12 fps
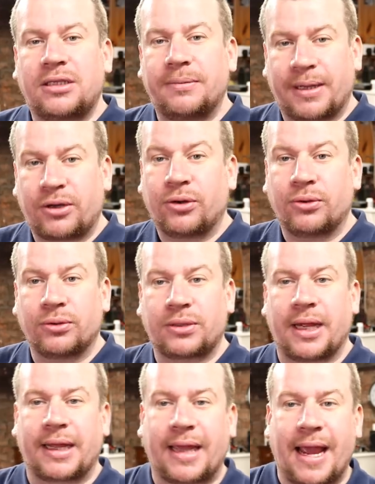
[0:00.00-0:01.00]
to be cooled
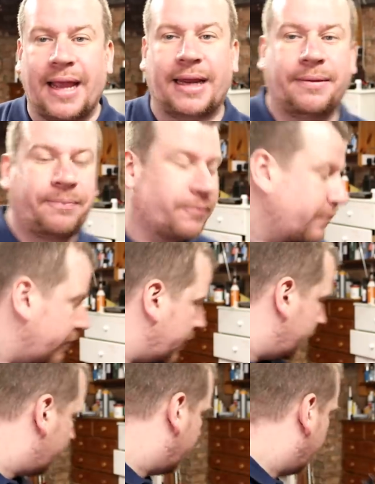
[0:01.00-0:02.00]
again.
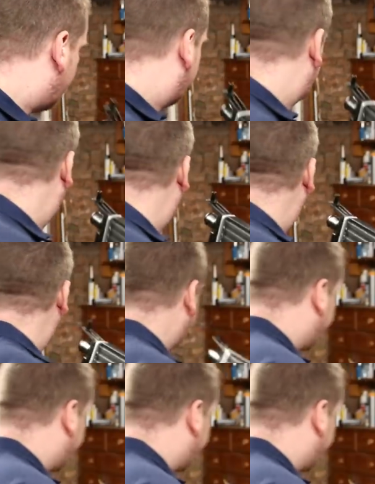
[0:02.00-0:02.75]
So it's a